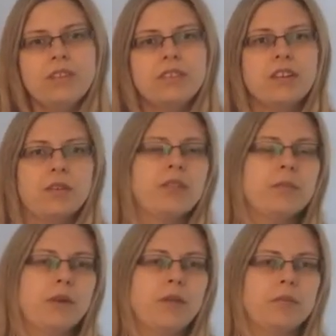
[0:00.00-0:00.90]
So at
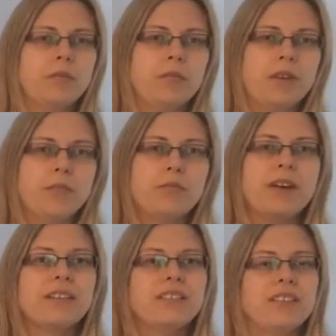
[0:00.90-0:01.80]
the moment with
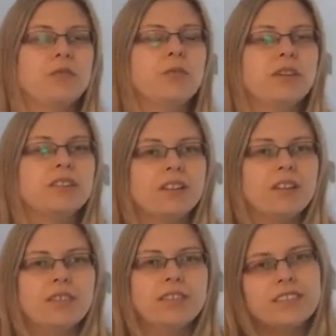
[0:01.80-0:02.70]
Brexit, there's quite a
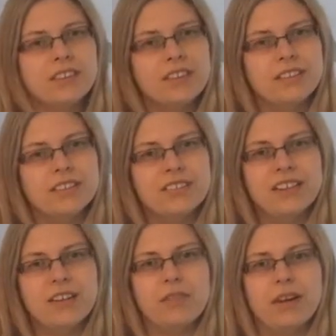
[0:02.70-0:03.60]
lot of
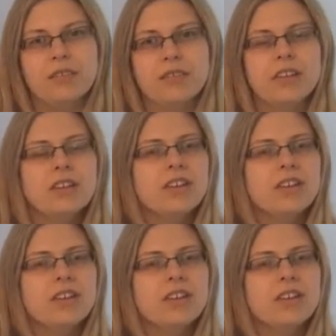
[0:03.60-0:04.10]
uncertainty around